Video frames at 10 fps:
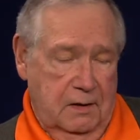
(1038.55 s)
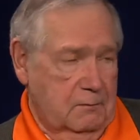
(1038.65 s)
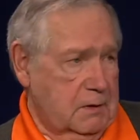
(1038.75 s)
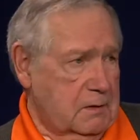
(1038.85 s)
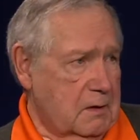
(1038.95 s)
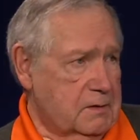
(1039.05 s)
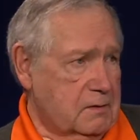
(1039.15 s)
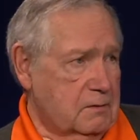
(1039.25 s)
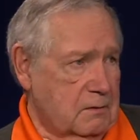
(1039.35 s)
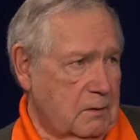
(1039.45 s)
He went to high
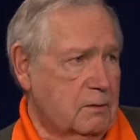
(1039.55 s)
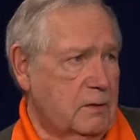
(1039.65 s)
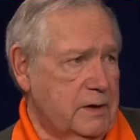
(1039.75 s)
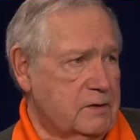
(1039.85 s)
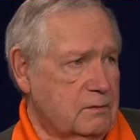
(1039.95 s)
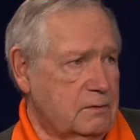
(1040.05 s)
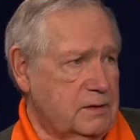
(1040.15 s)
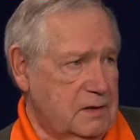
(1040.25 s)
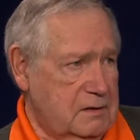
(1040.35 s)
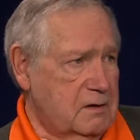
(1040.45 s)
school, the local high school,
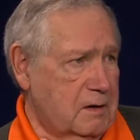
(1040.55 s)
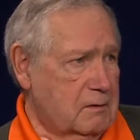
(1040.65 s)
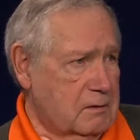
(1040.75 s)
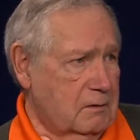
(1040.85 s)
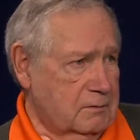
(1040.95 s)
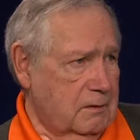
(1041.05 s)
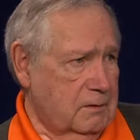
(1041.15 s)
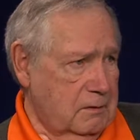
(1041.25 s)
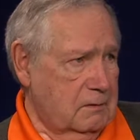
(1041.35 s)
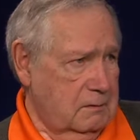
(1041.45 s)
and he's teaching agriculture.
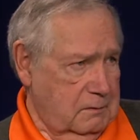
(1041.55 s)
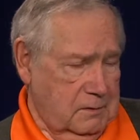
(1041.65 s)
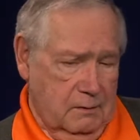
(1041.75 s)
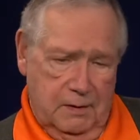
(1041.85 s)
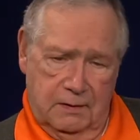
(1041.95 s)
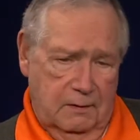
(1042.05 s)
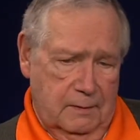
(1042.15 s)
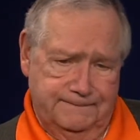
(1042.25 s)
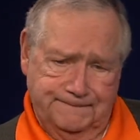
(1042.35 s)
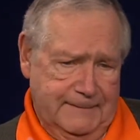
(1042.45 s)
And mm-hmm. so he says,
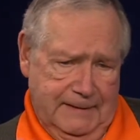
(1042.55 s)
well,